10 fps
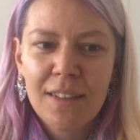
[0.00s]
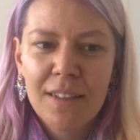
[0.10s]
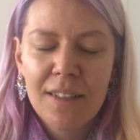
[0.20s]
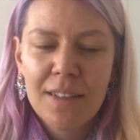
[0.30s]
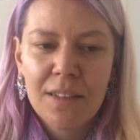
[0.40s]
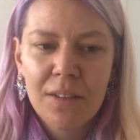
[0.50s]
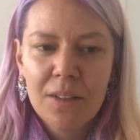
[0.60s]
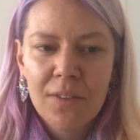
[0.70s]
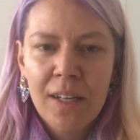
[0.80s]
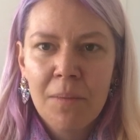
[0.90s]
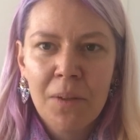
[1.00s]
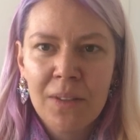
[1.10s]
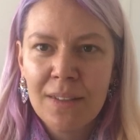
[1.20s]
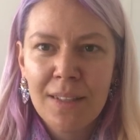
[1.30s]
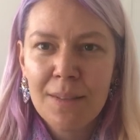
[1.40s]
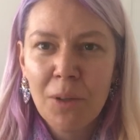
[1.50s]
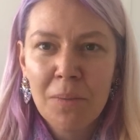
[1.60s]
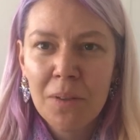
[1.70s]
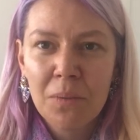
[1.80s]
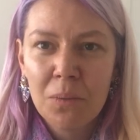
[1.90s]
It's funny because this
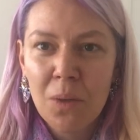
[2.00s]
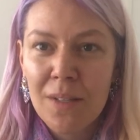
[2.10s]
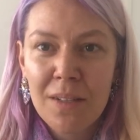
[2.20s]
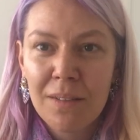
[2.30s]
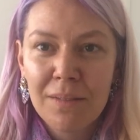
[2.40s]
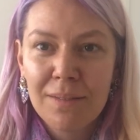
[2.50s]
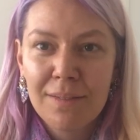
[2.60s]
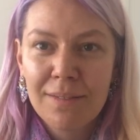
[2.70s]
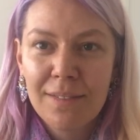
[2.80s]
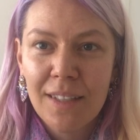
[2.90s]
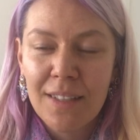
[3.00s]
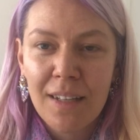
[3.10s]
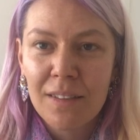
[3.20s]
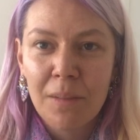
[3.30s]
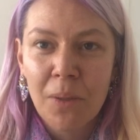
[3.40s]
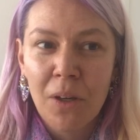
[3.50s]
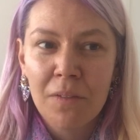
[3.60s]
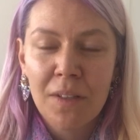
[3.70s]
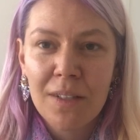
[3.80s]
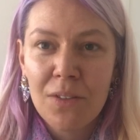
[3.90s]
moment wasn't exactly
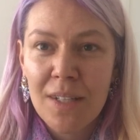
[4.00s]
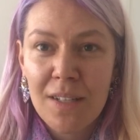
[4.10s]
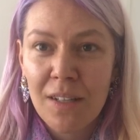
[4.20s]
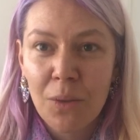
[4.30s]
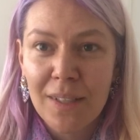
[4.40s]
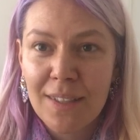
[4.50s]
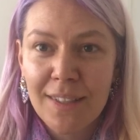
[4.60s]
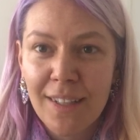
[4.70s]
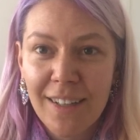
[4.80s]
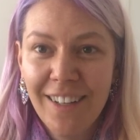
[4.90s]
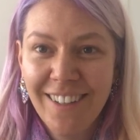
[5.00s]
perfect. I was actually quite sick.